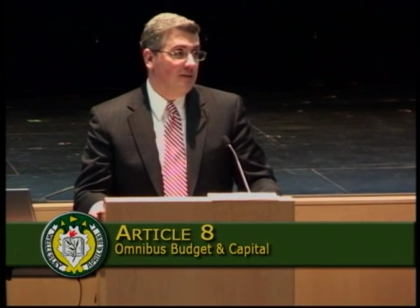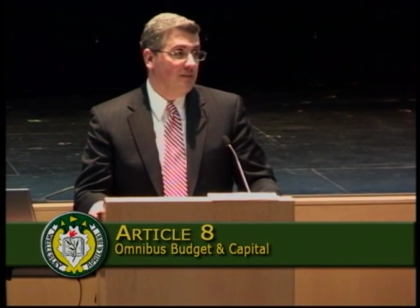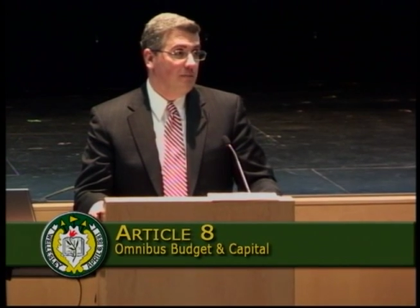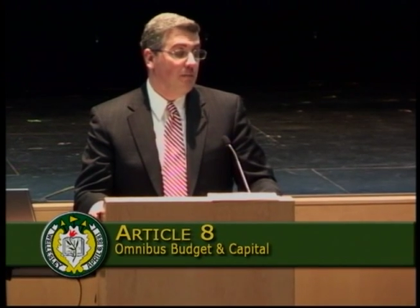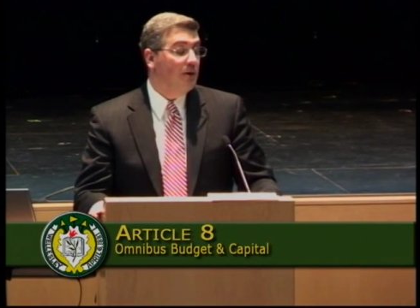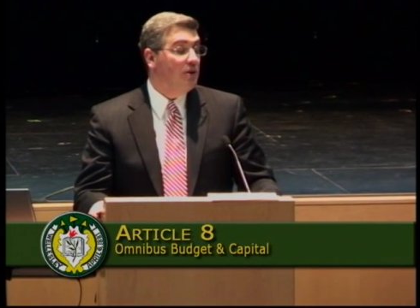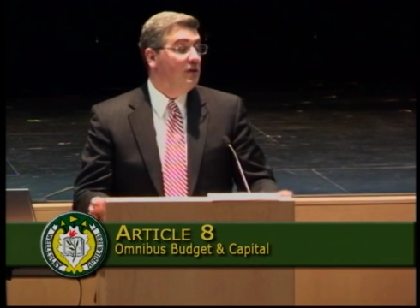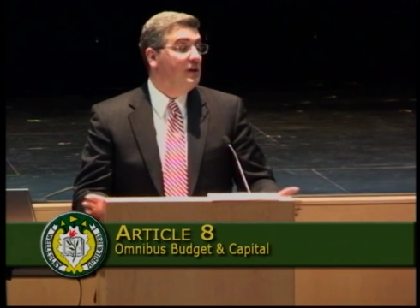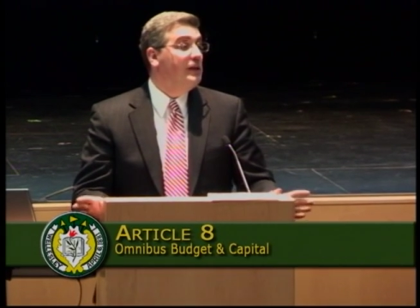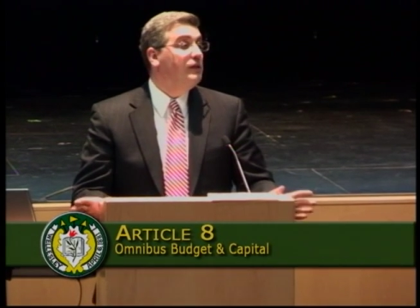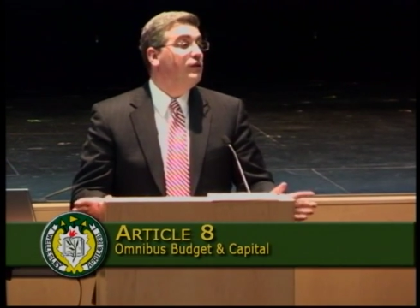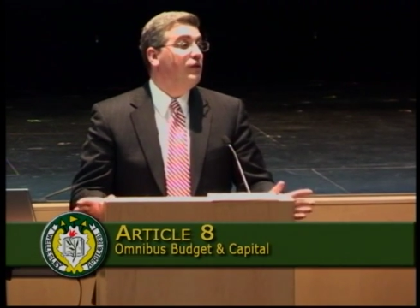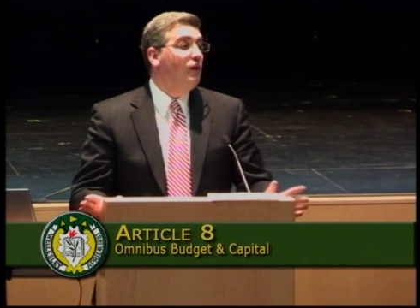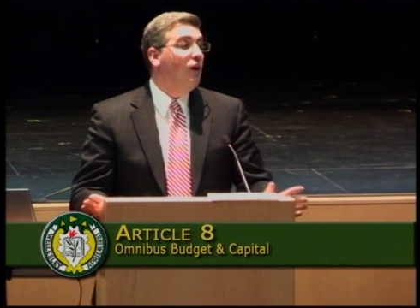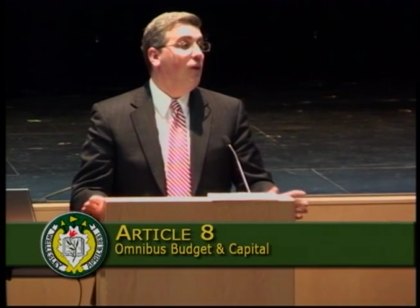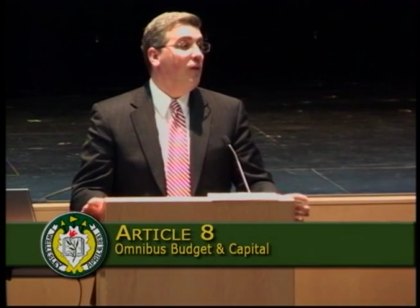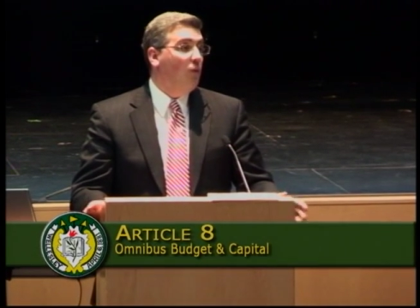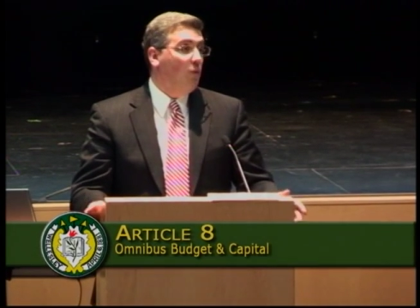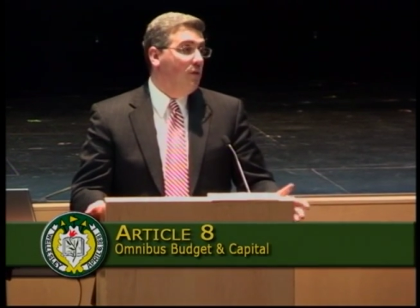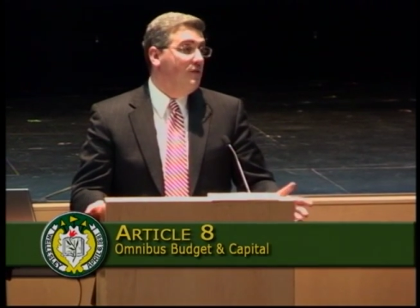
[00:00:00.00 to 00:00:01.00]
but you need to
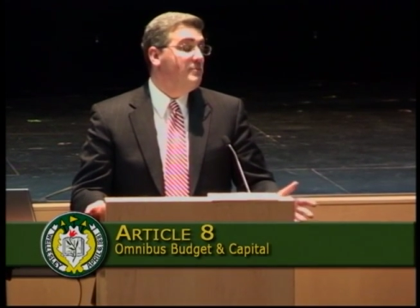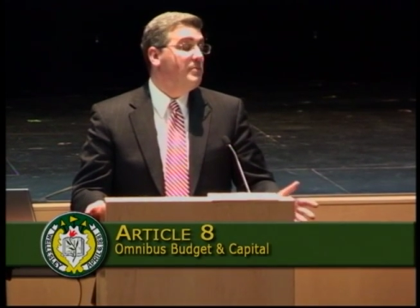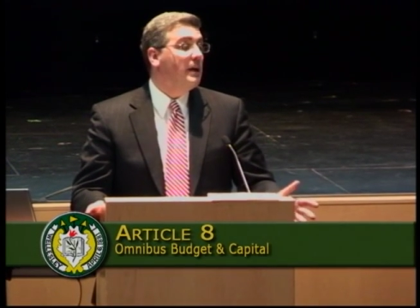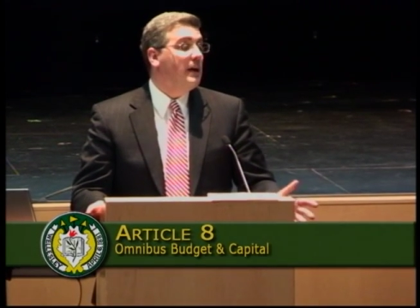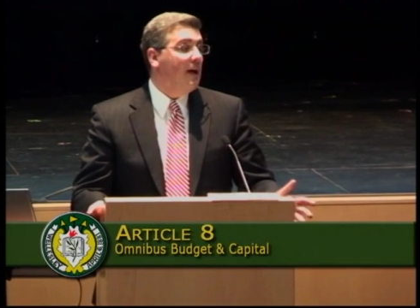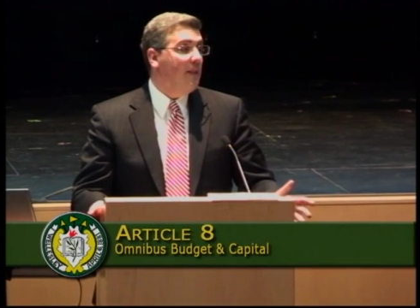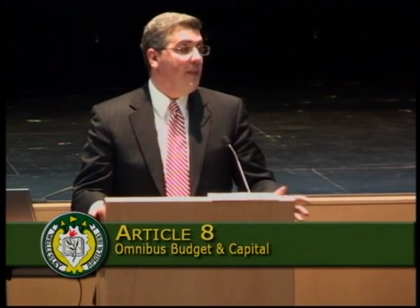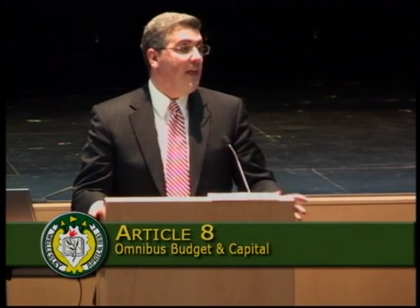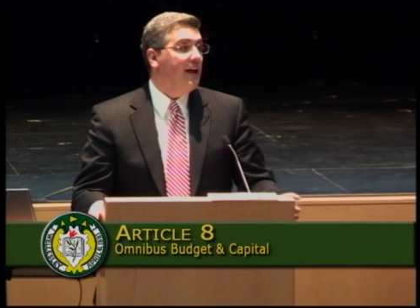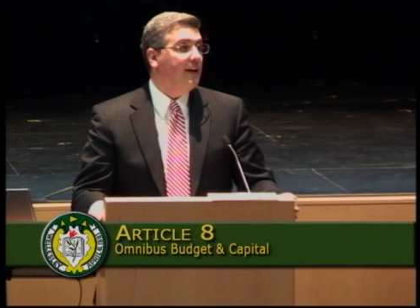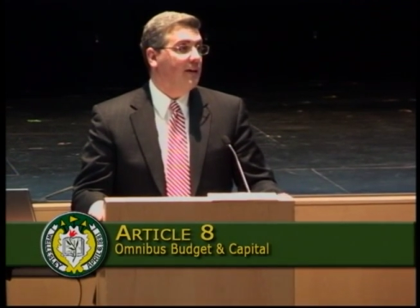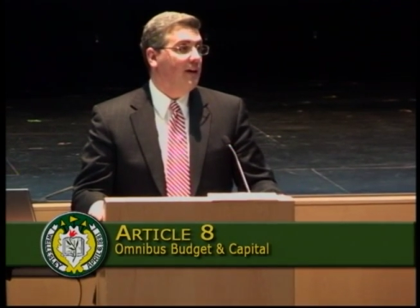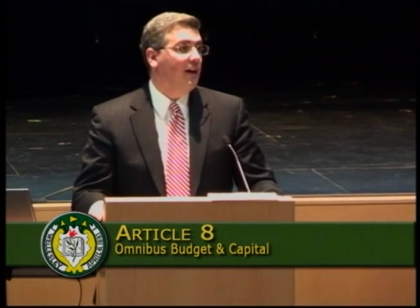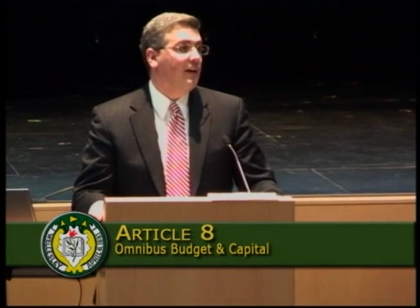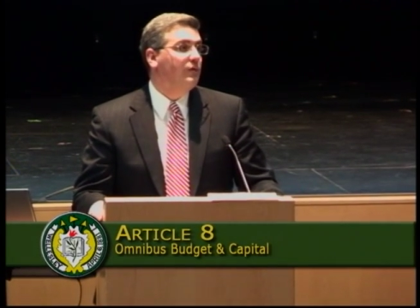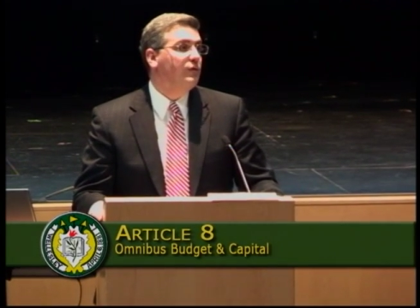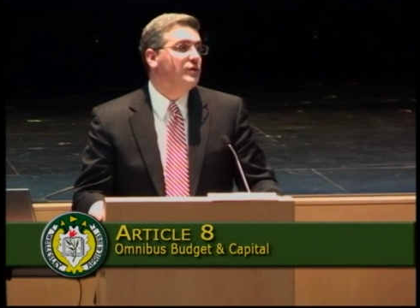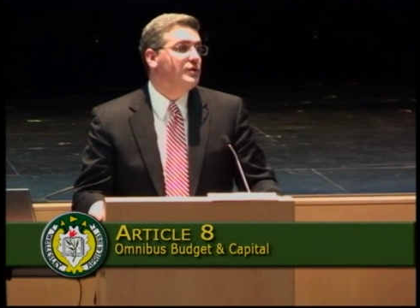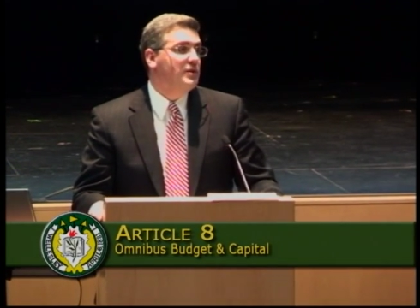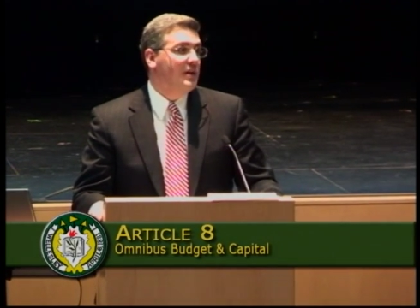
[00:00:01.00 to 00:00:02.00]
know that we've begun that
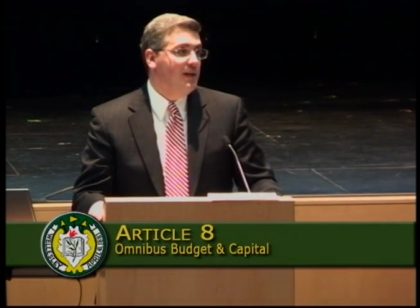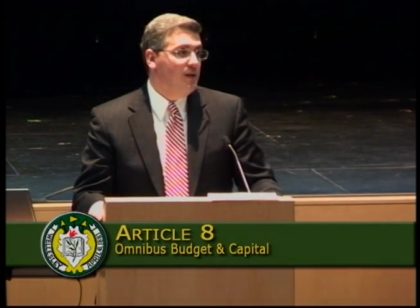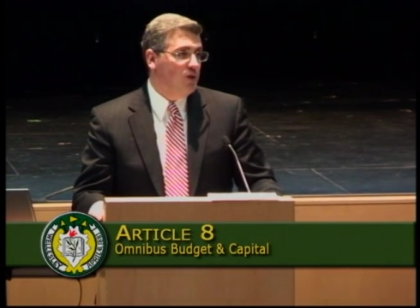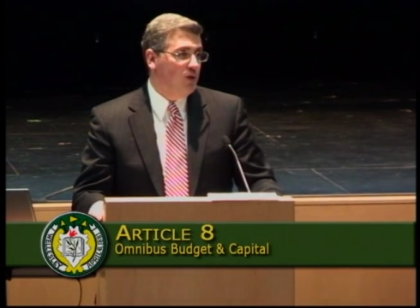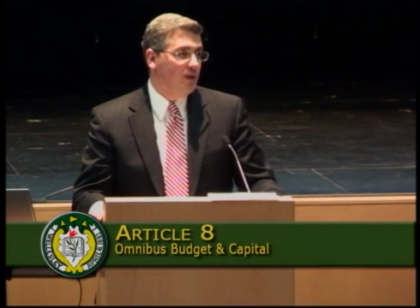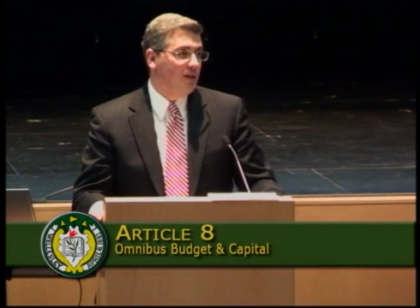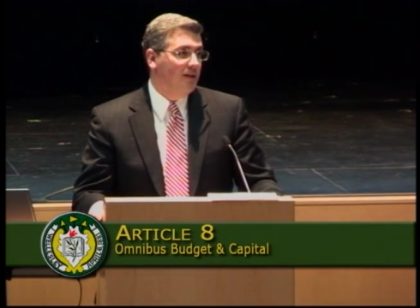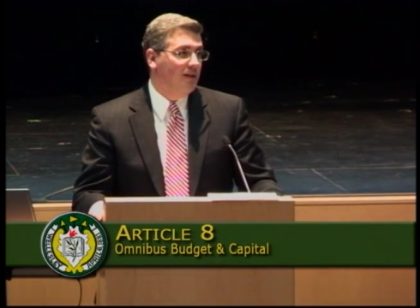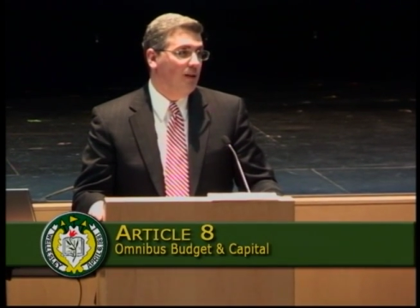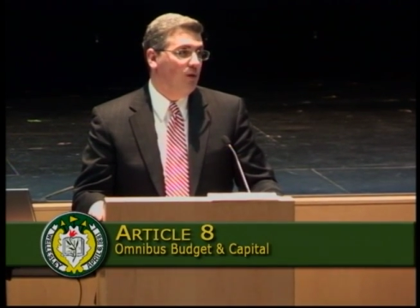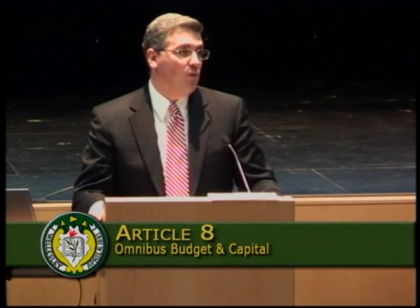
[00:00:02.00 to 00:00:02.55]
conversation